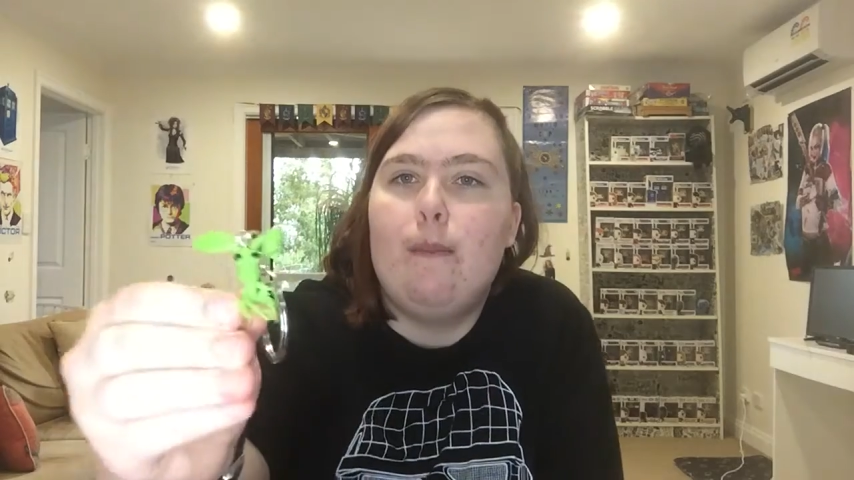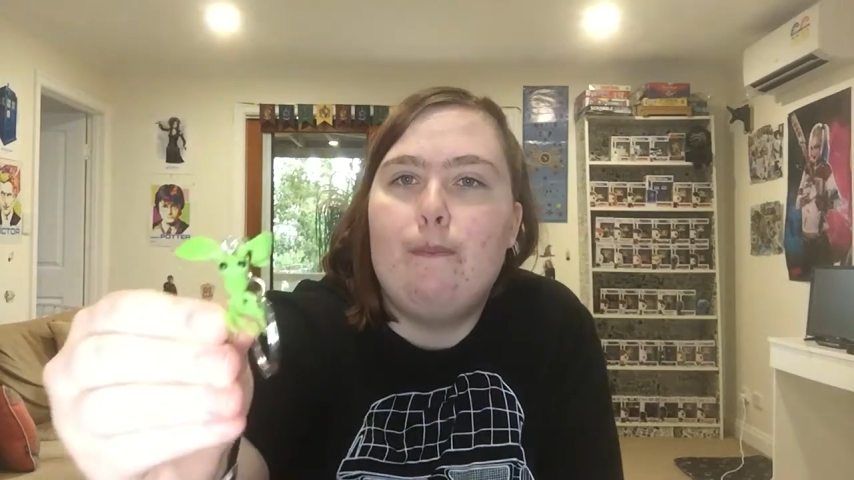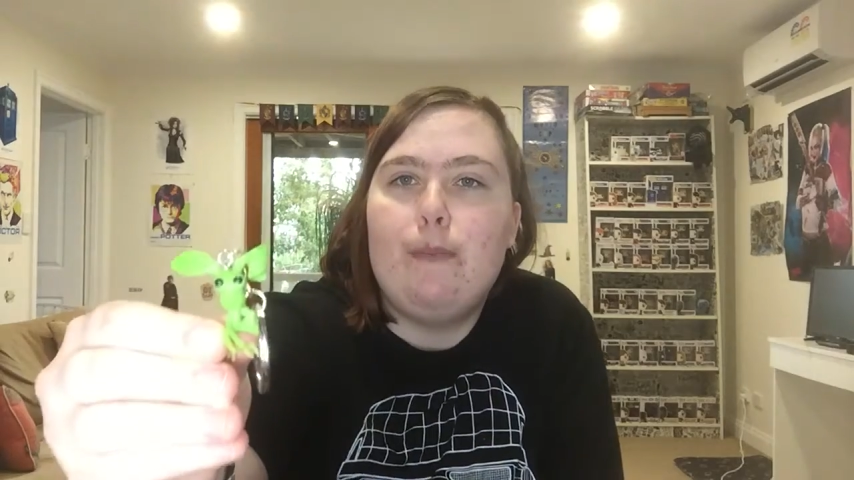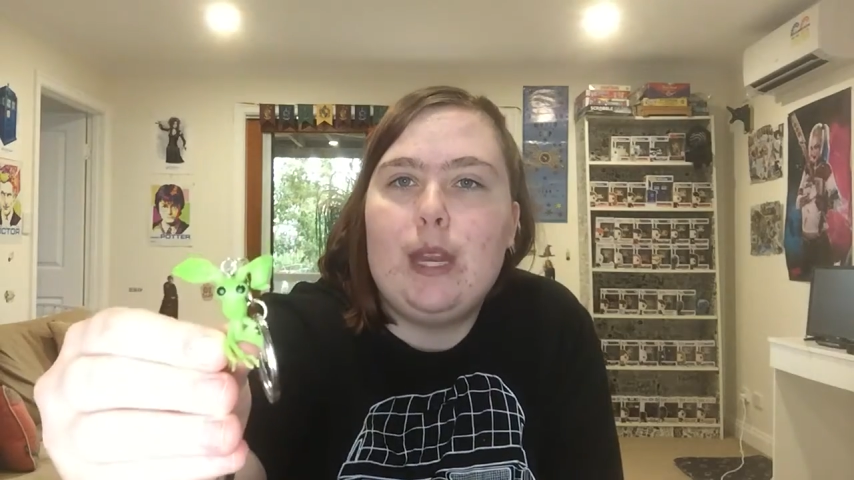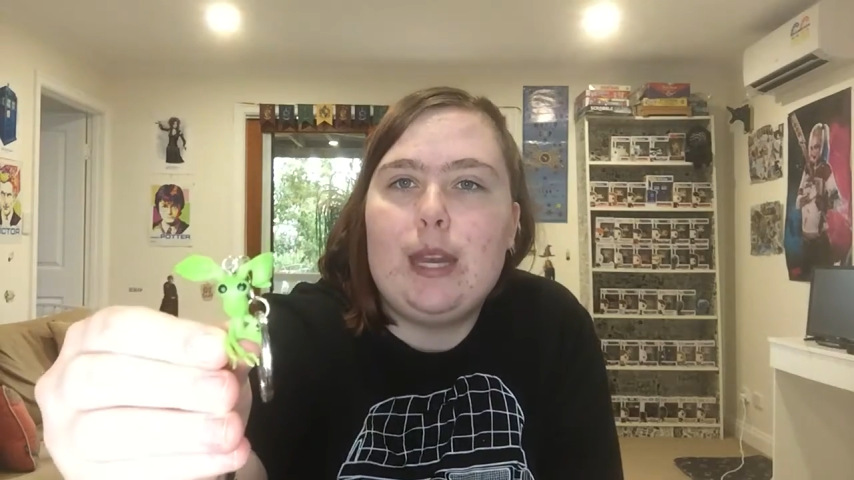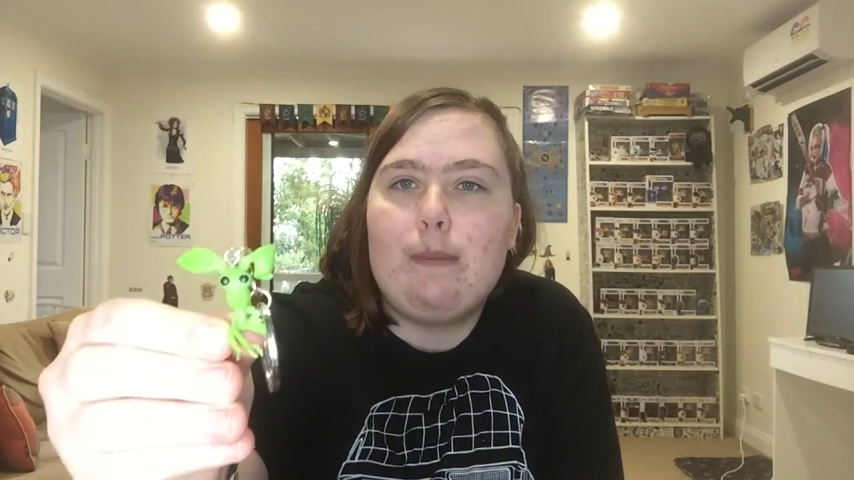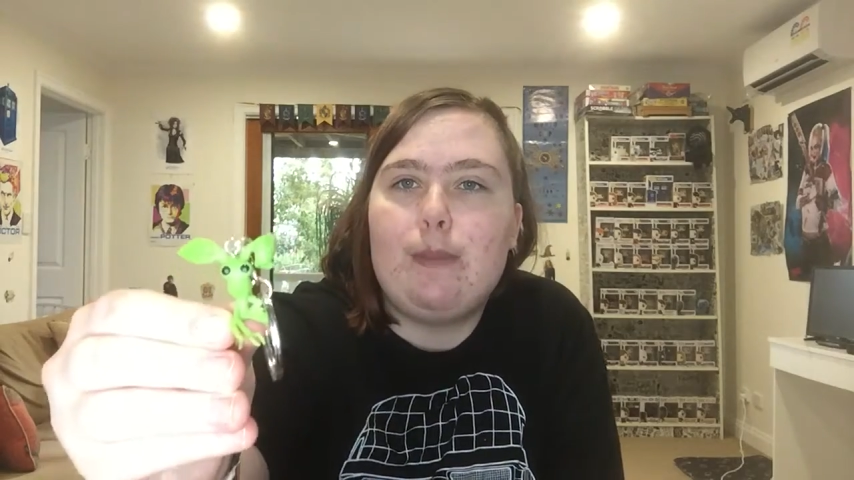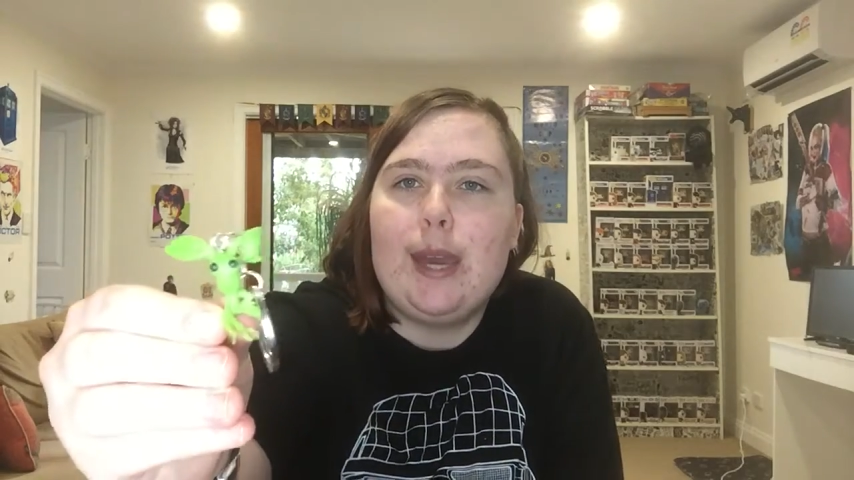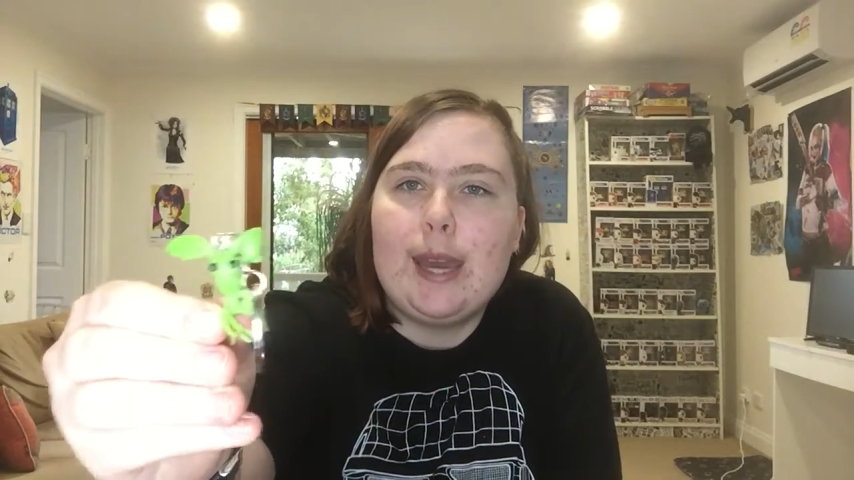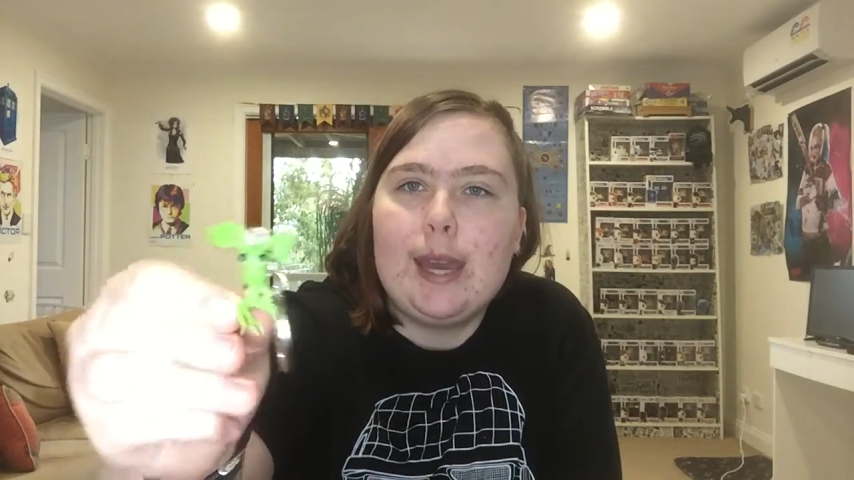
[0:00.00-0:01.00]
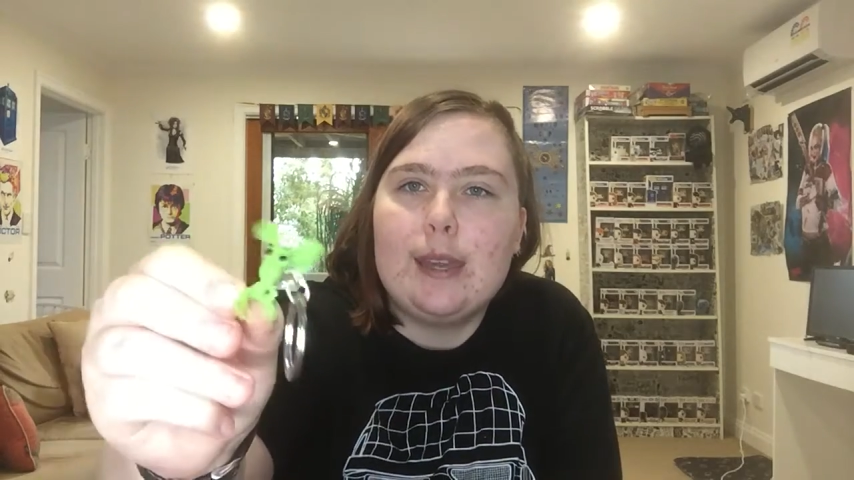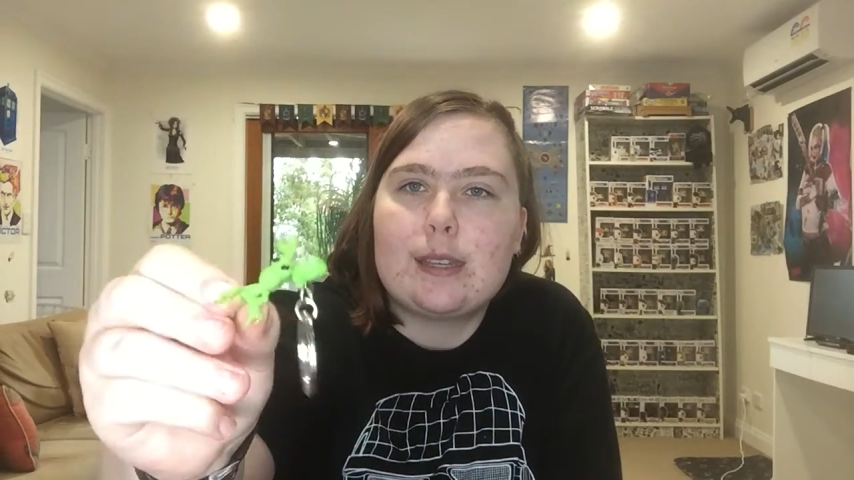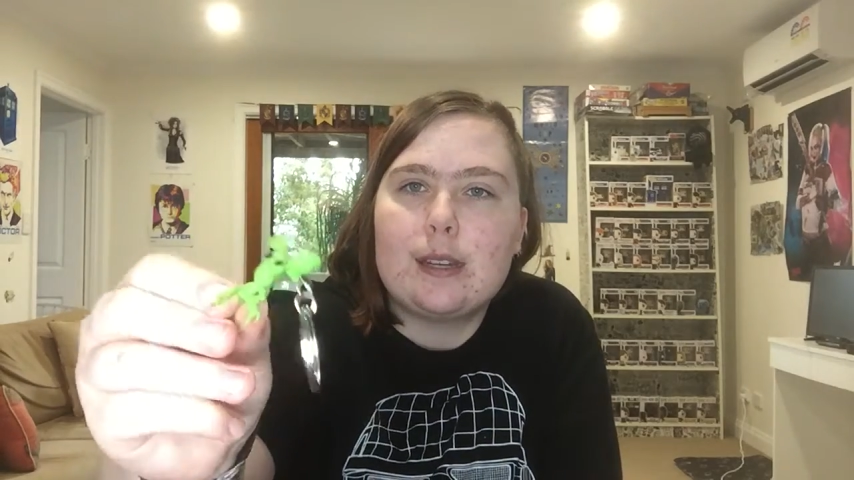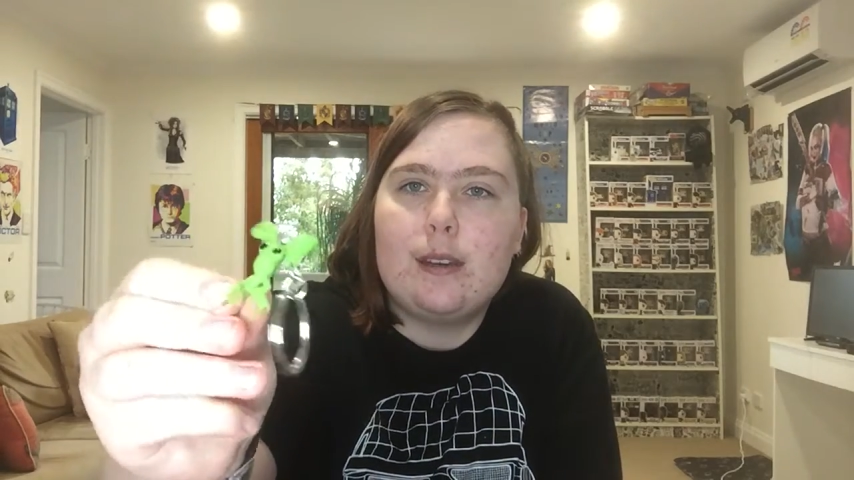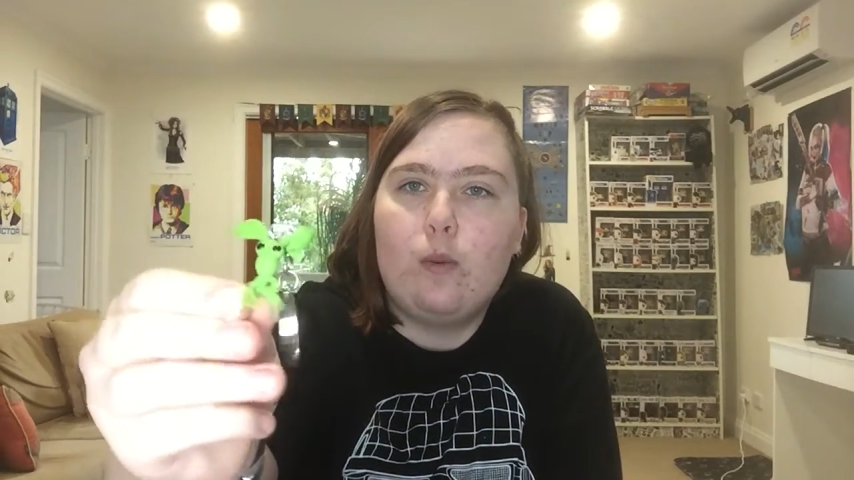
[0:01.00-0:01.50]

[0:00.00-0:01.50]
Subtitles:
mini Pickett.